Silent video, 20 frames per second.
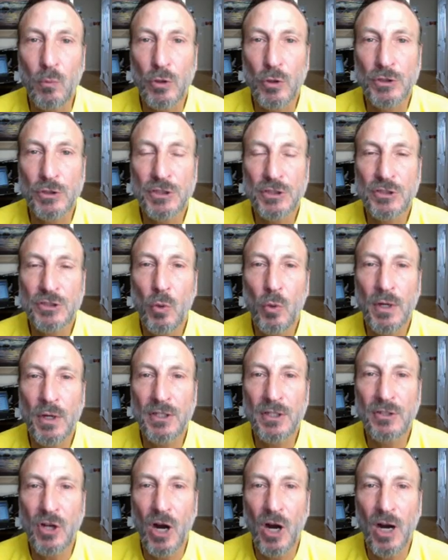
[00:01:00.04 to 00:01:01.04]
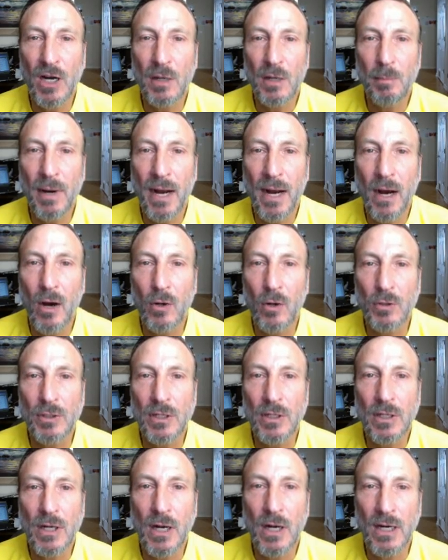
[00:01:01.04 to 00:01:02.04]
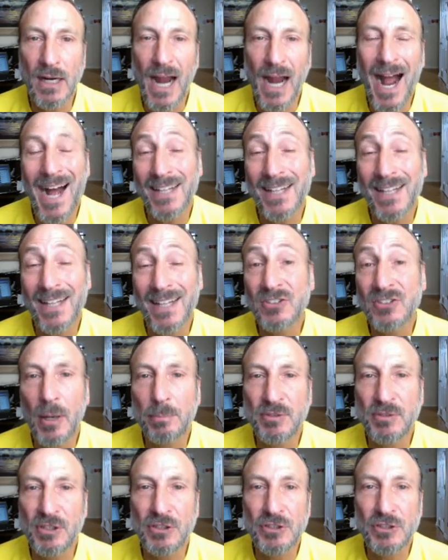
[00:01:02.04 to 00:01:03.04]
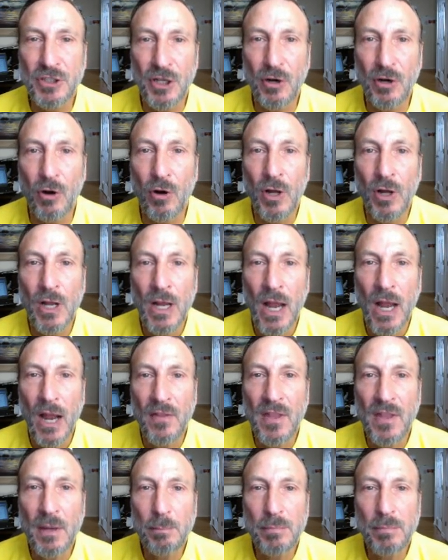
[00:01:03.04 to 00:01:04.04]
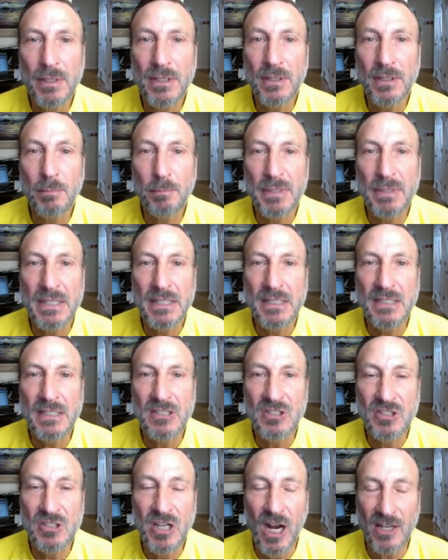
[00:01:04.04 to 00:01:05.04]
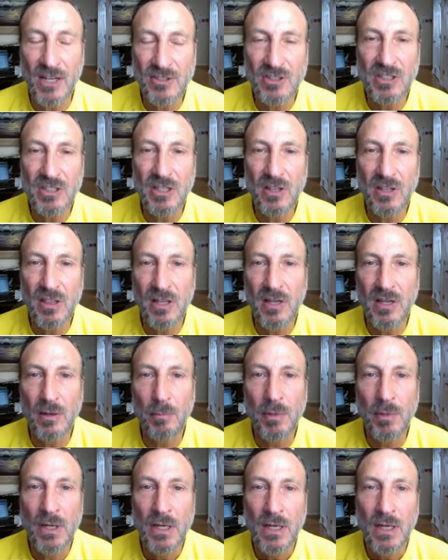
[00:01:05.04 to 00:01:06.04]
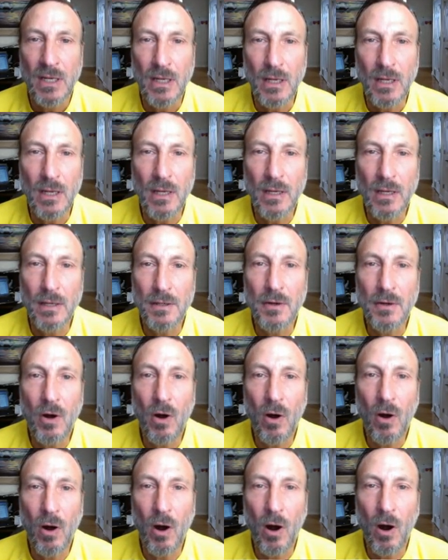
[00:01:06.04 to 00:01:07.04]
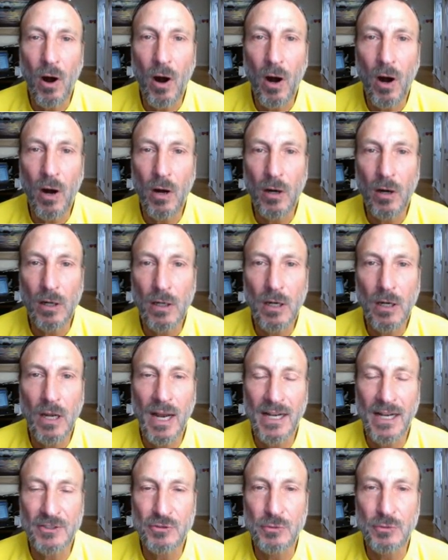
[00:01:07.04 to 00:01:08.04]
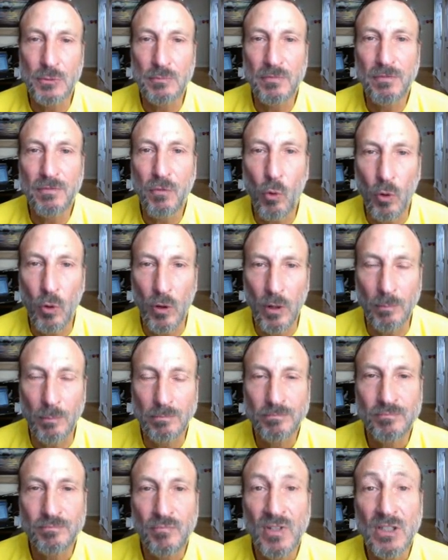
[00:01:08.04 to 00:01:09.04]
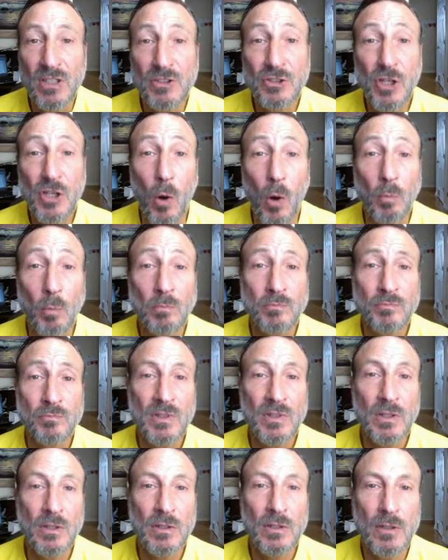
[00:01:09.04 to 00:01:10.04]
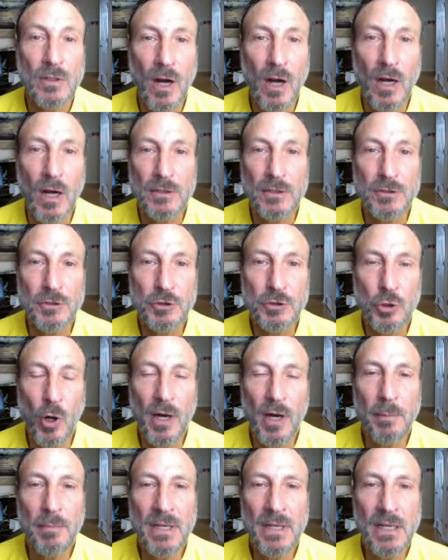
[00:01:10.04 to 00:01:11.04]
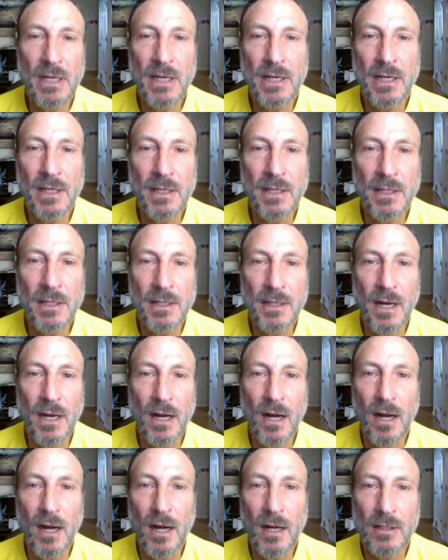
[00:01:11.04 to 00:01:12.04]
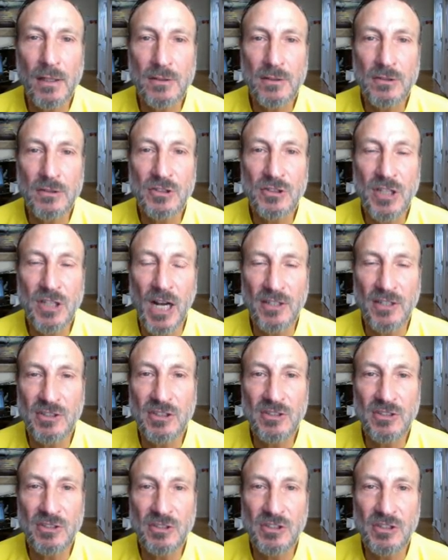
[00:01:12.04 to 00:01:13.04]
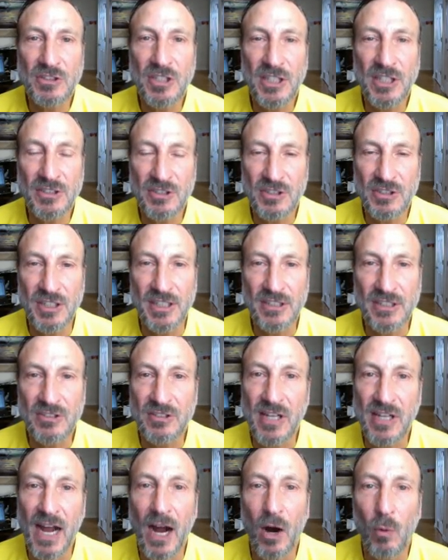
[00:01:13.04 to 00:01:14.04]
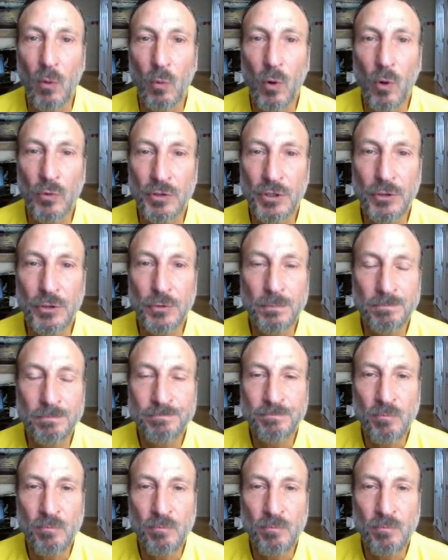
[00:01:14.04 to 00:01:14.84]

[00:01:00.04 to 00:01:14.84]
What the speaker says: we're just going to talk about concepts in general and then be discussing them in our classroom forum. So join me in discussing statistics now, won't you?